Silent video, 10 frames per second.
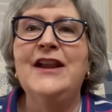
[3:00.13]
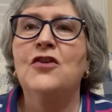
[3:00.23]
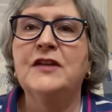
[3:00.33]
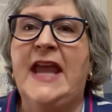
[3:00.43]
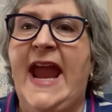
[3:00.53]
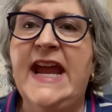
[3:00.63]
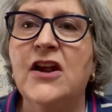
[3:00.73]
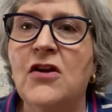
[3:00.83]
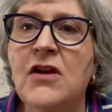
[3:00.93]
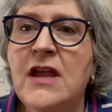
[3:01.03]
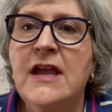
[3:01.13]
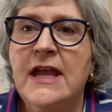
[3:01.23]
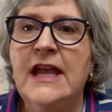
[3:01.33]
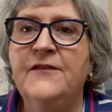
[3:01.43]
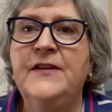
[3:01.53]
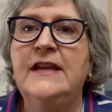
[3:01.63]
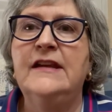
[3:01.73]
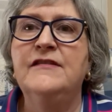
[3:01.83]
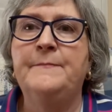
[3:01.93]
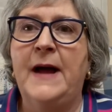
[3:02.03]
don't care if it
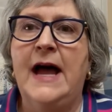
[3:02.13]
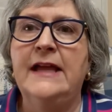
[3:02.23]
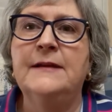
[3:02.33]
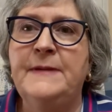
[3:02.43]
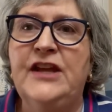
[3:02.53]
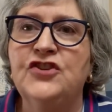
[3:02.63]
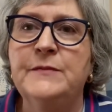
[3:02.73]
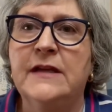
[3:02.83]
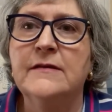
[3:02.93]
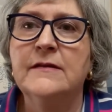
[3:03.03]
is by impeachment